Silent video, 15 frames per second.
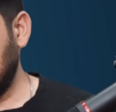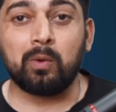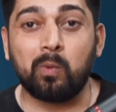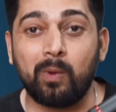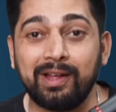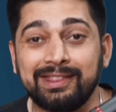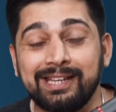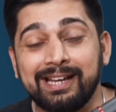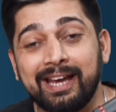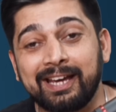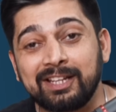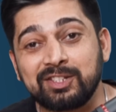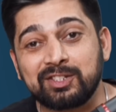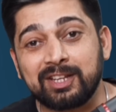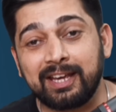One thing I
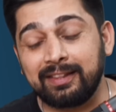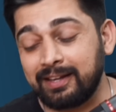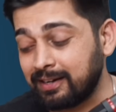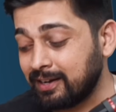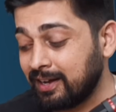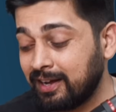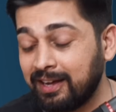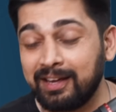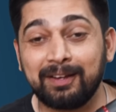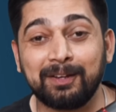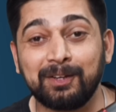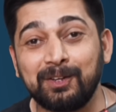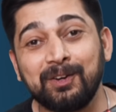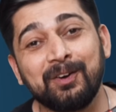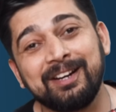can say that
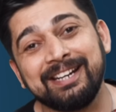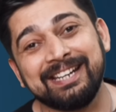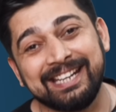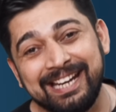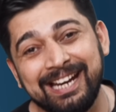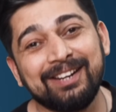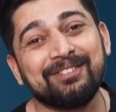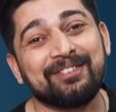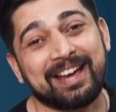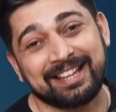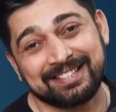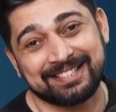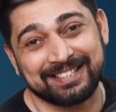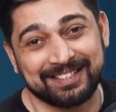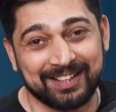you don't need
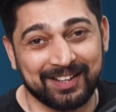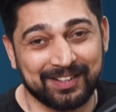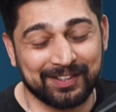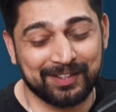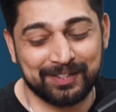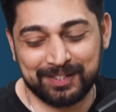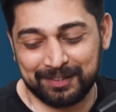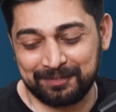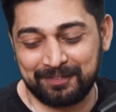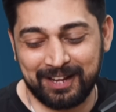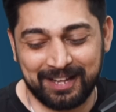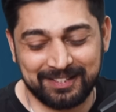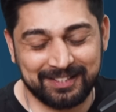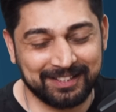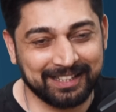fancy cutters and
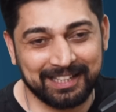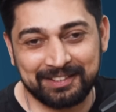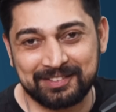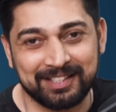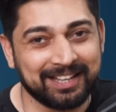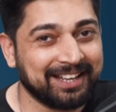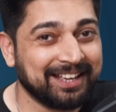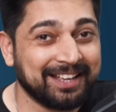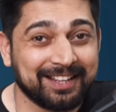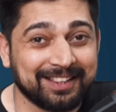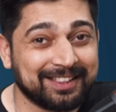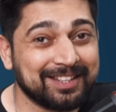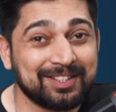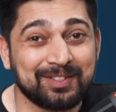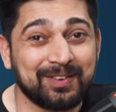fancy knives.
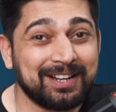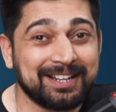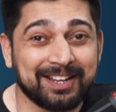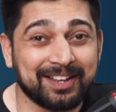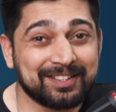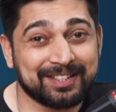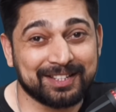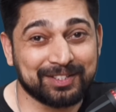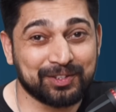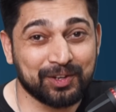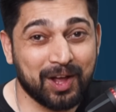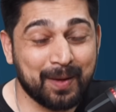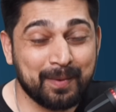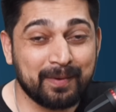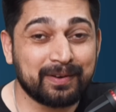This one does the
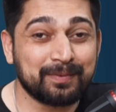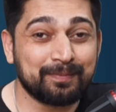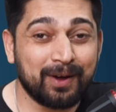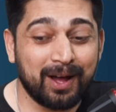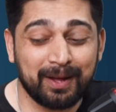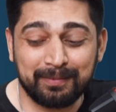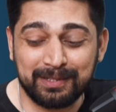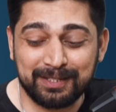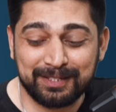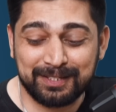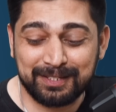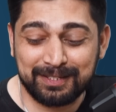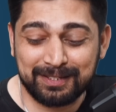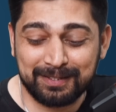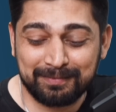job. Our mom
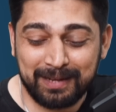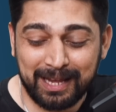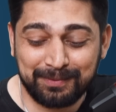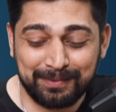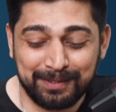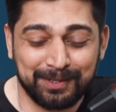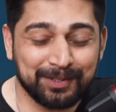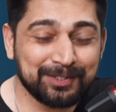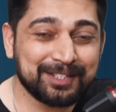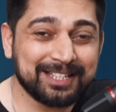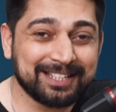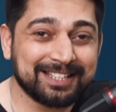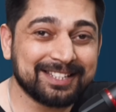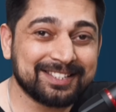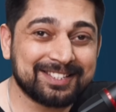is has been
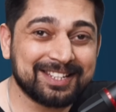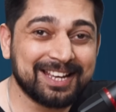using this